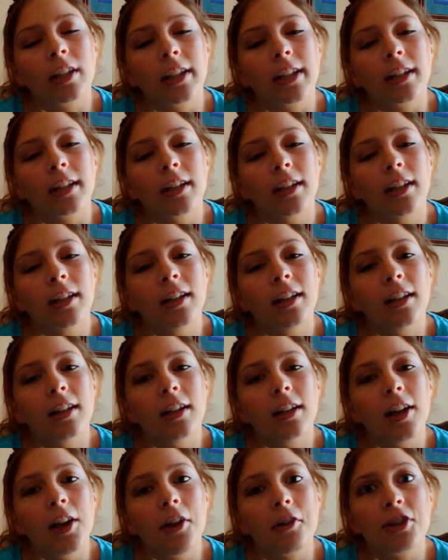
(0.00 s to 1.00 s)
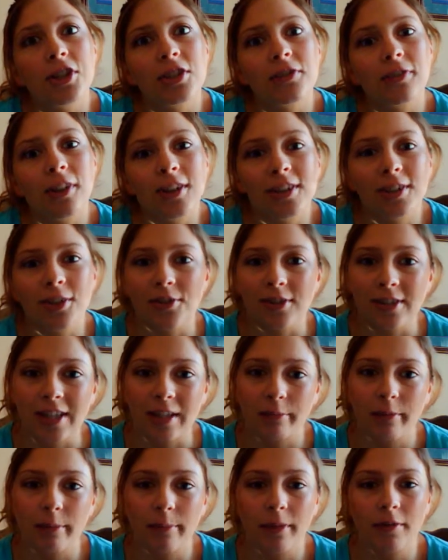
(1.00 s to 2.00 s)
Like, uh, I just felt so
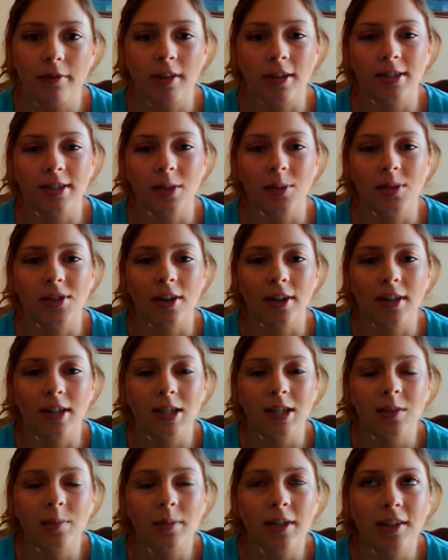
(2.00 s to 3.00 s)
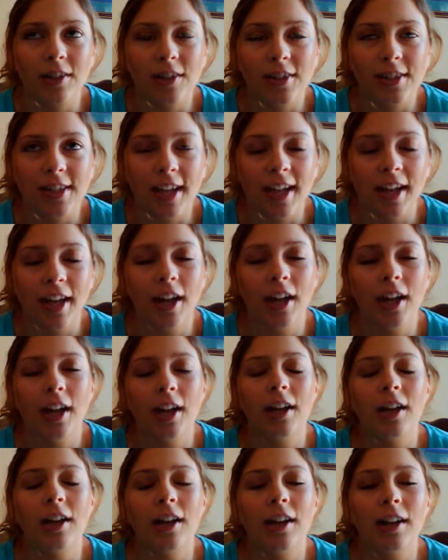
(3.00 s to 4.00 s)
sleepy. My fiance was talking to me, and I was like,
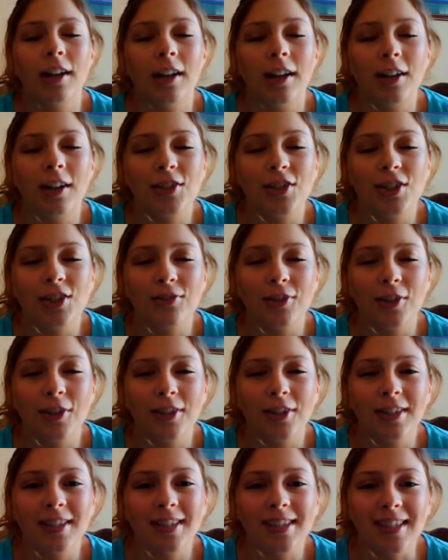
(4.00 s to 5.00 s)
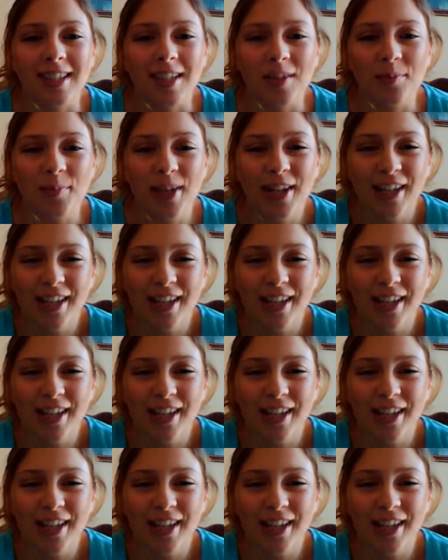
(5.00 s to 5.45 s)
I was just falling asleep.